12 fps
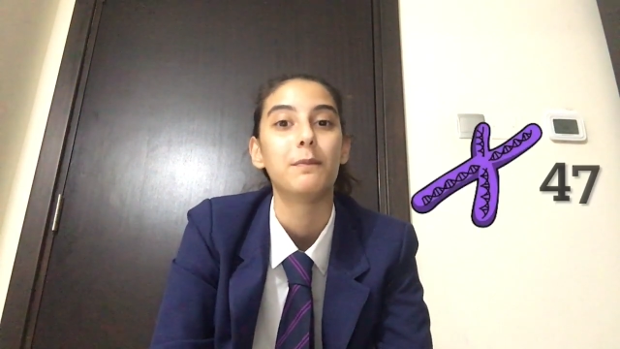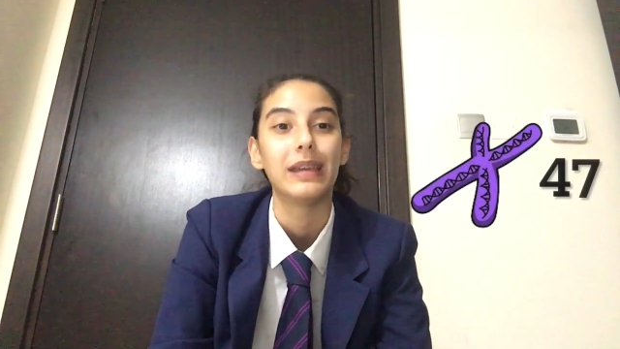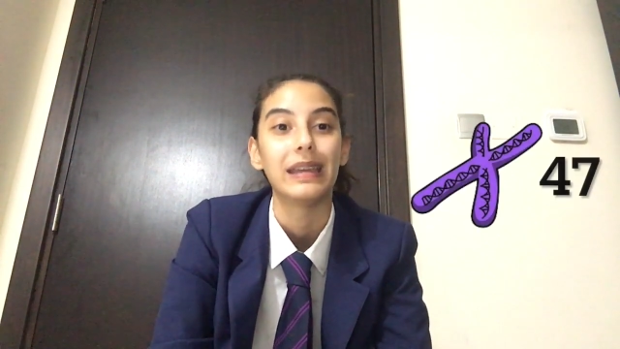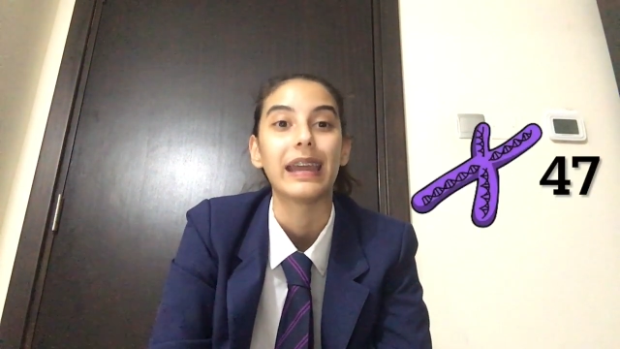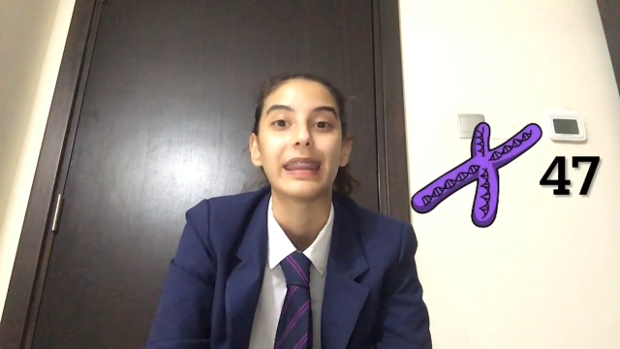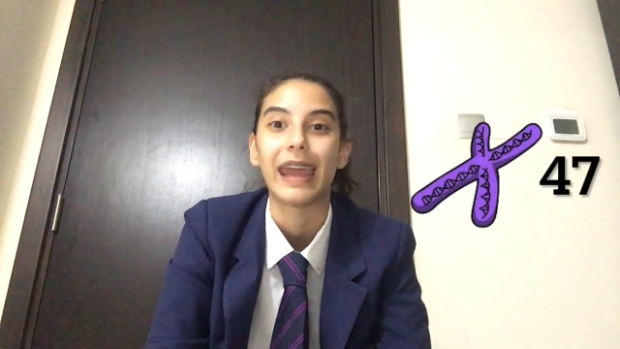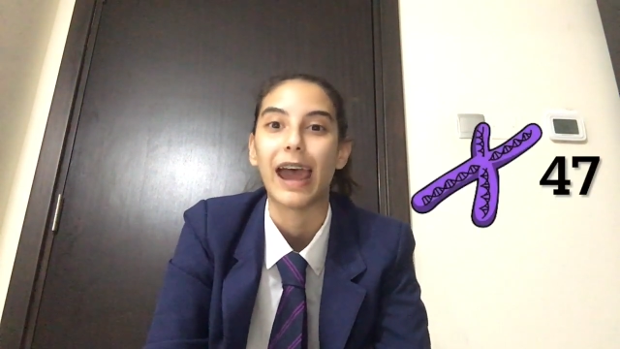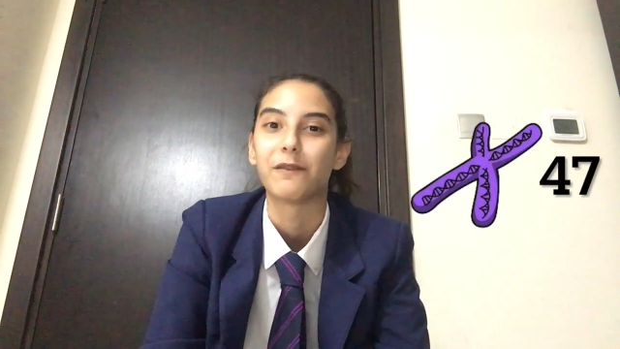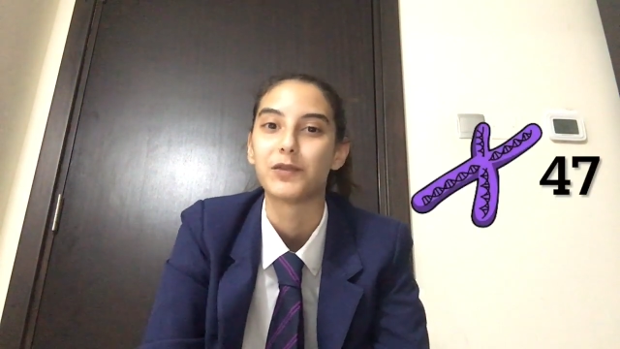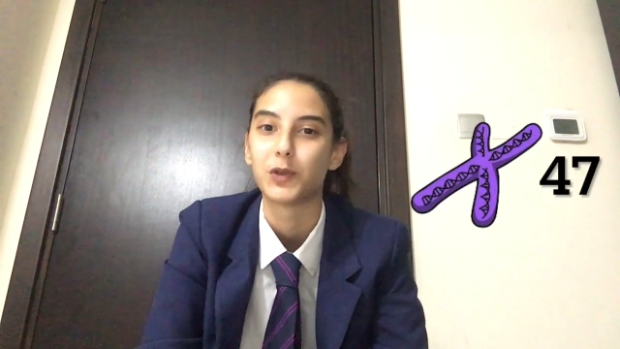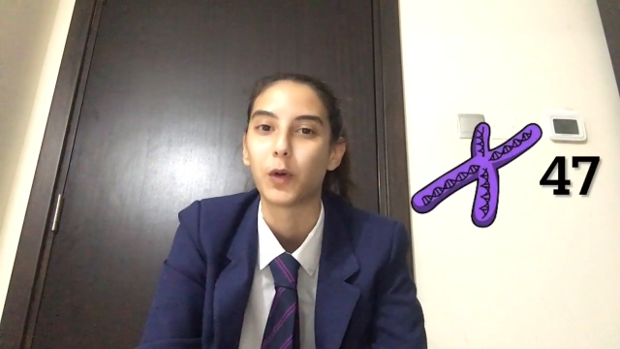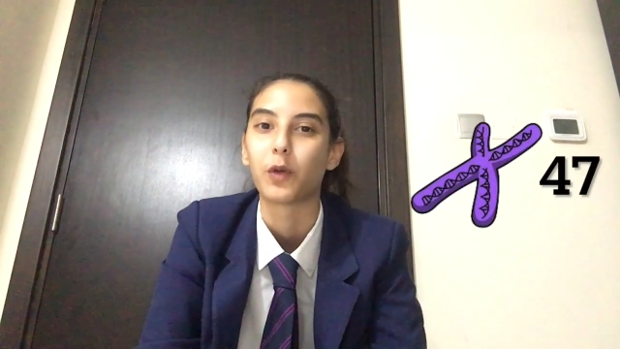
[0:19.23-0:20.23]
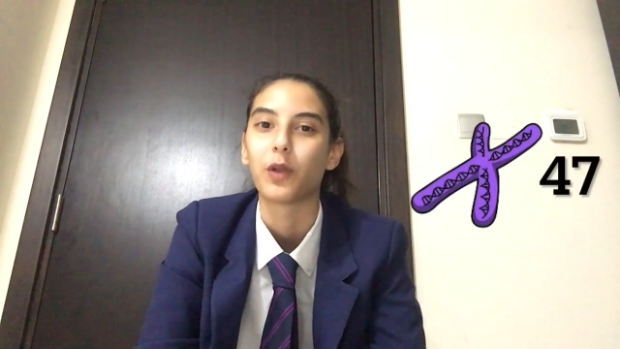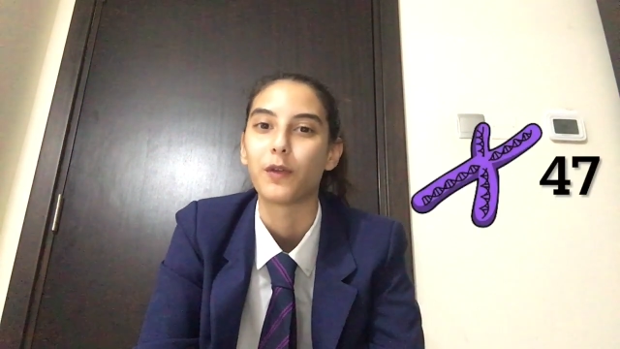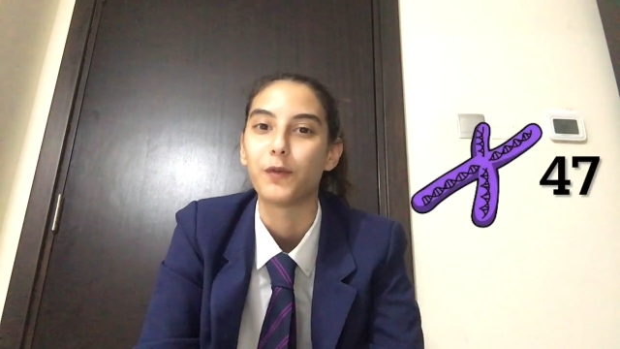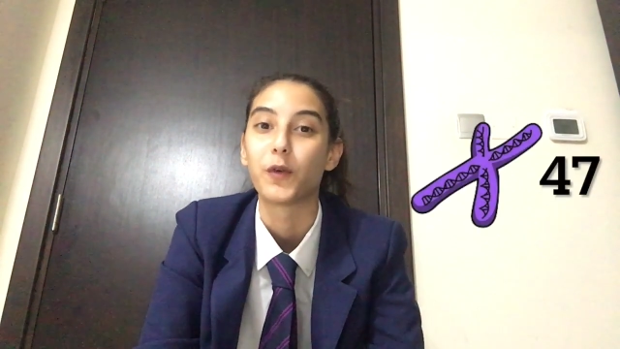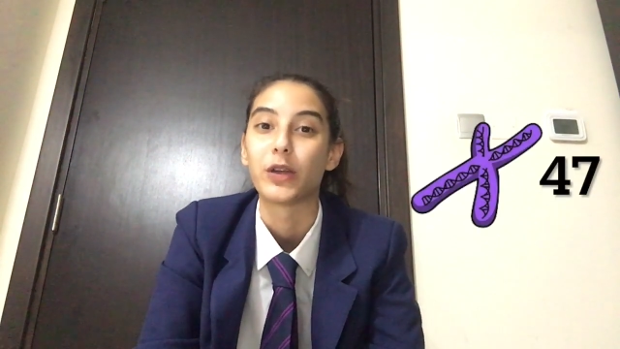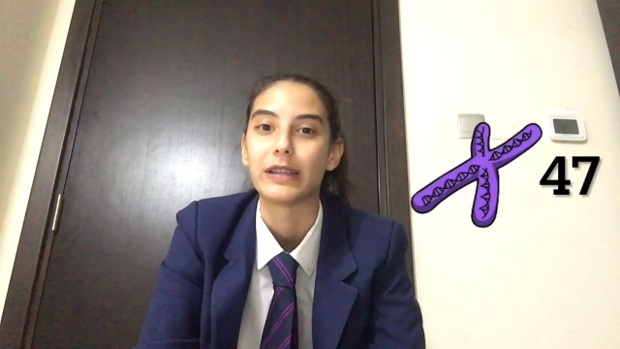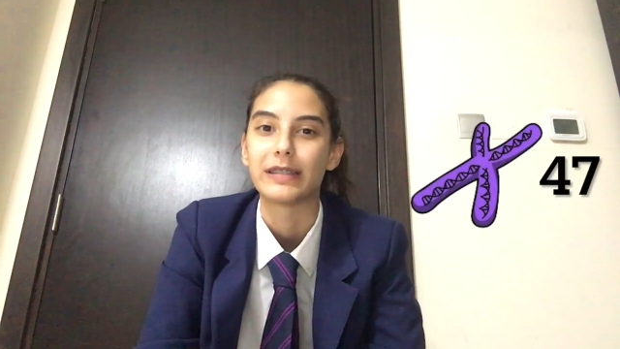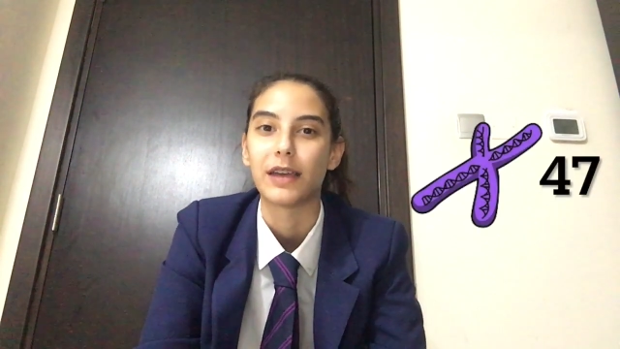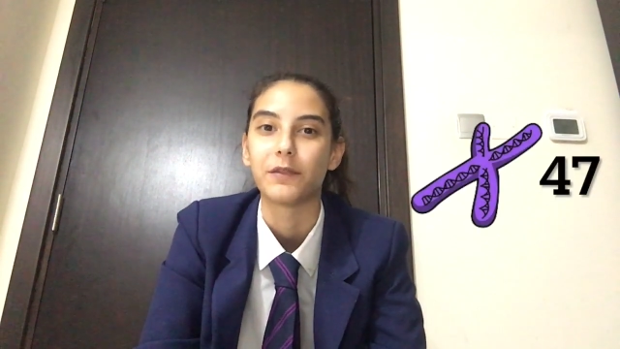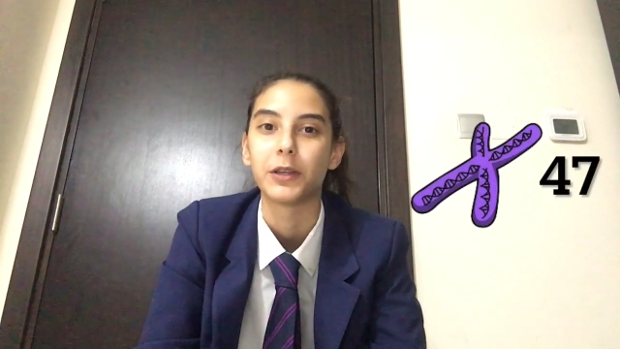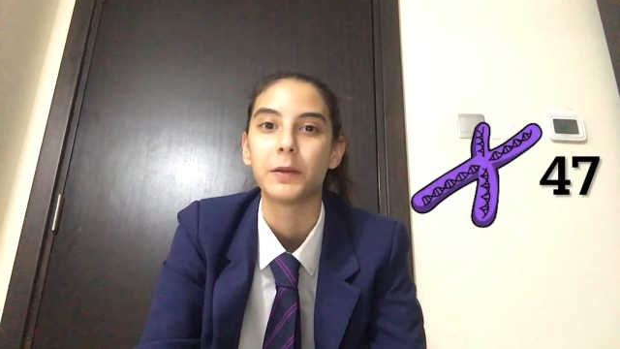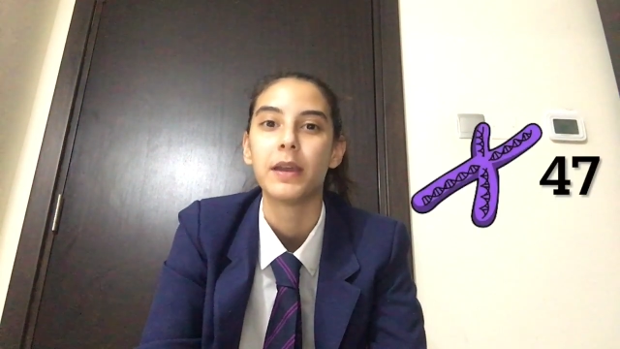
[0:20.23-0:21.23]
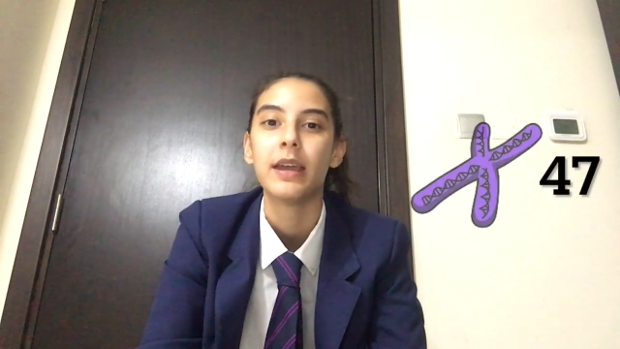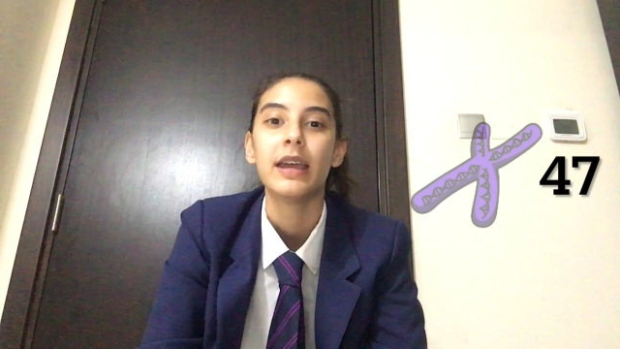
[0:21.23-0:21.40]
meaning they have a total of 47.